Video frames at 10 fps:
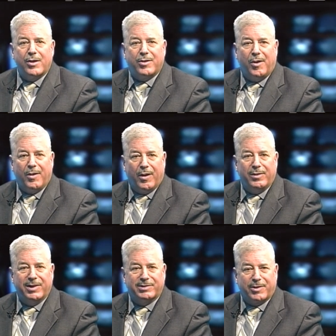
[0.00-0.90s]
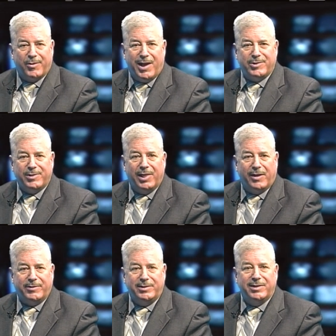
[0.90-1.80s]
Coro is a
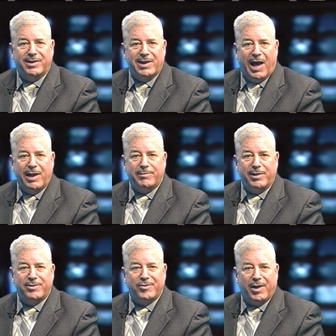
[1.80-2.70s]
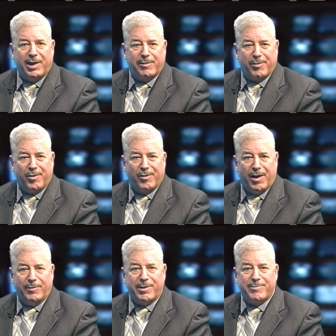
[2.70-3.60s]
graduate-level, 9-month training
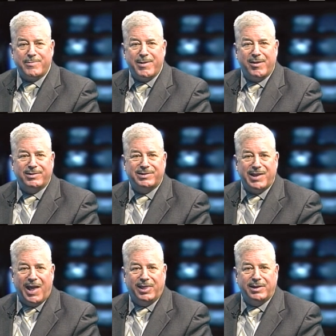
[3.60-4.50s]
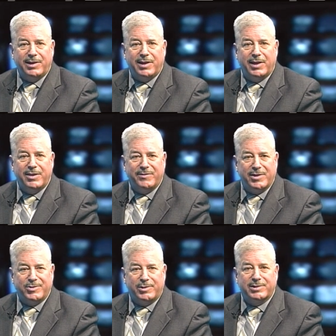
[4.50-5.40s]
program that prepares talented individuals